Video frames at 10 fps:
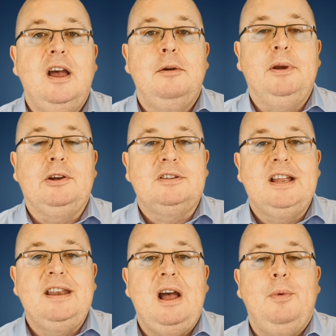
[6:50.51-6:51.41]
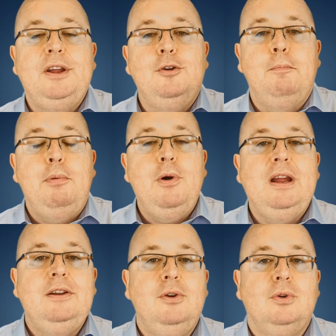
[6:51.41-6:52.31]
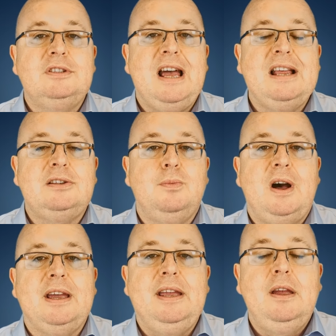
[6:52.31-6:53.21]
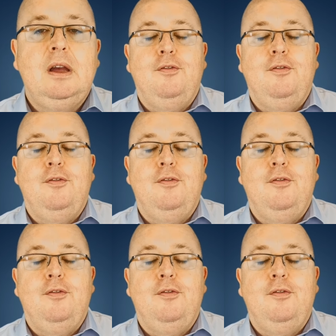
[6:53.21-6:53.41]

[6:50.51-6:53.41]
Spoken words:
because then that way you're putting your tax away